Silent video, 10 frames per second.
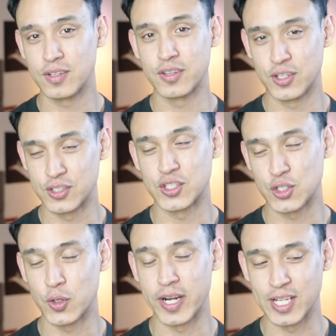This is the
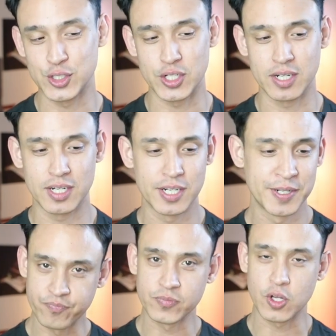short answer.
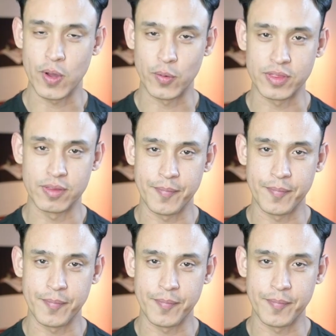Going with